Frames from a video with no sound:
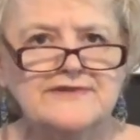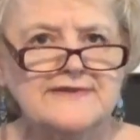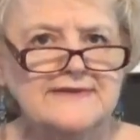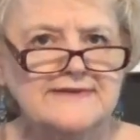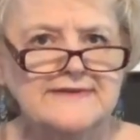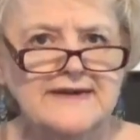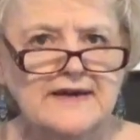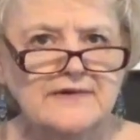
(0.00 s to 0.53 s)

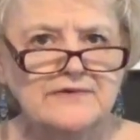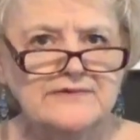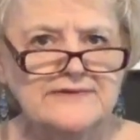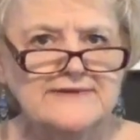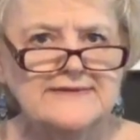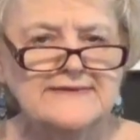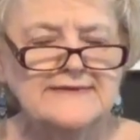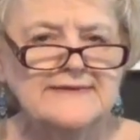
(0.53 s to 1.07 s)
and
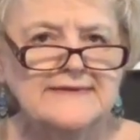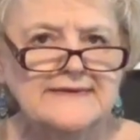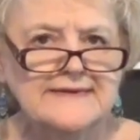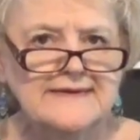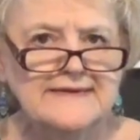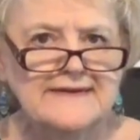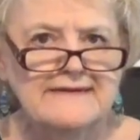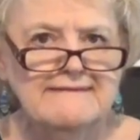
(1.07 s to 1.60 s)
doubts,
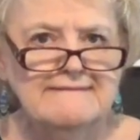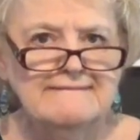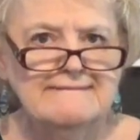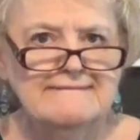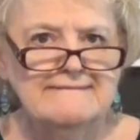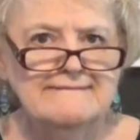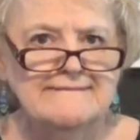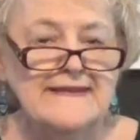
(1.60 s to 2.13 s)

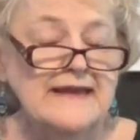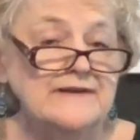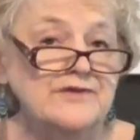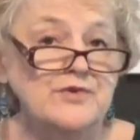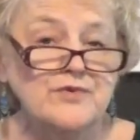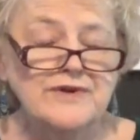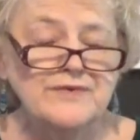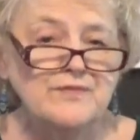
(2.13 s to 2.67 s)
not
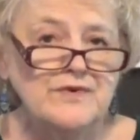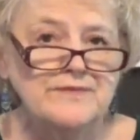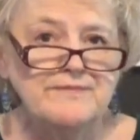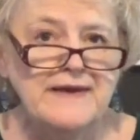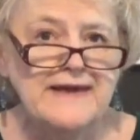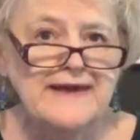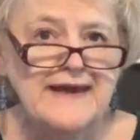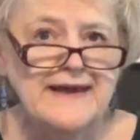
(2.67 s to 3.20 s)
knowing what
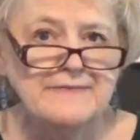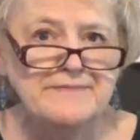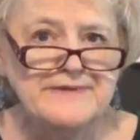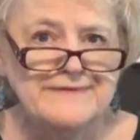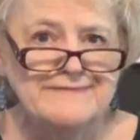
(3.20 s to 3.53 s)
may happen.